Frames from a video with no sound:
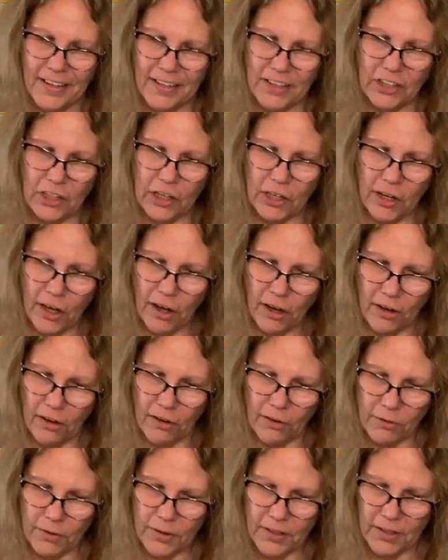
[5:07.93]
You
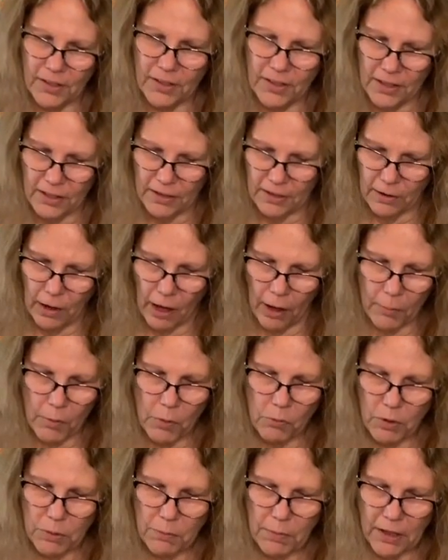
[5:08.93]
know,
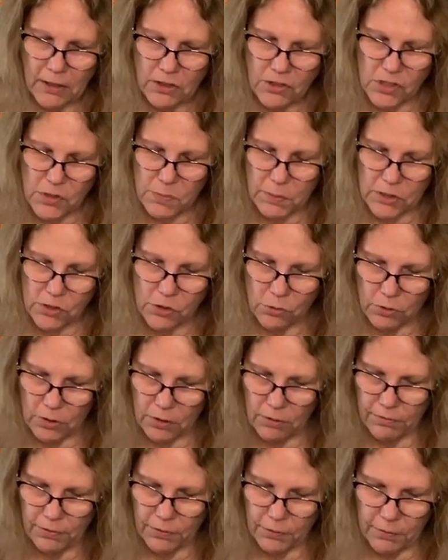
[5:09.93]
we may just be doing
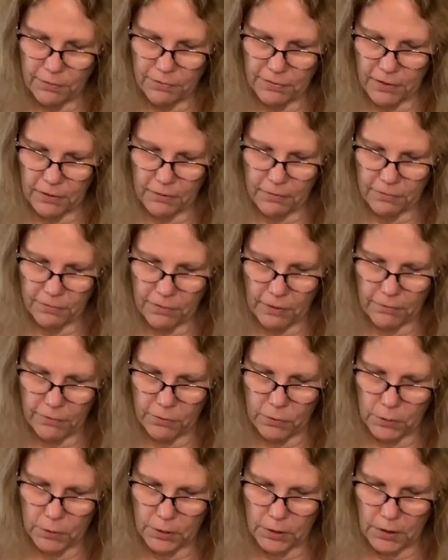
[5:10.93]
it from the front
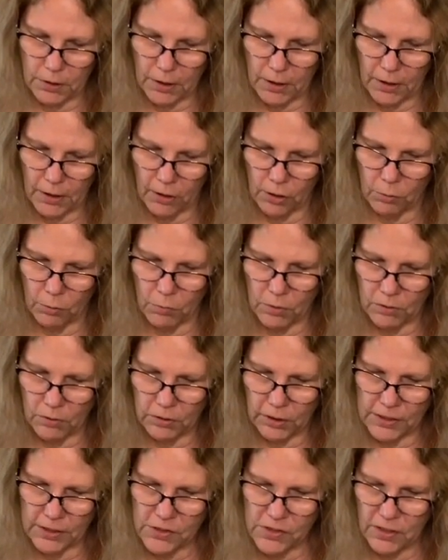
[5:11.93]
forward.
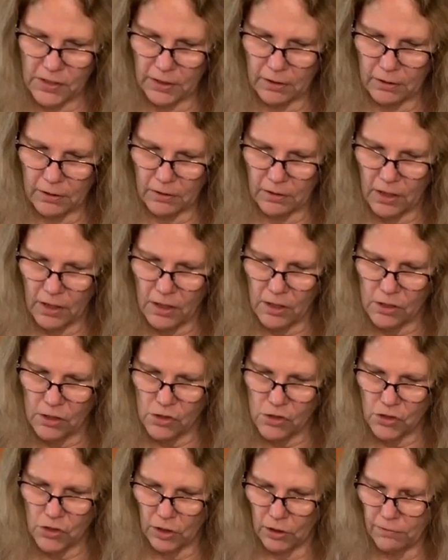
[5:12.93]
Let's see.
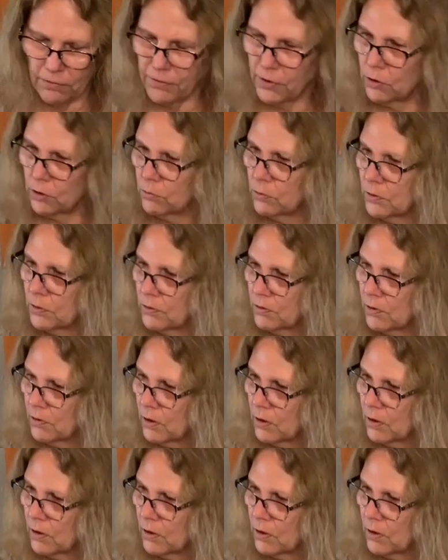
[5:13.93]
Share a phone.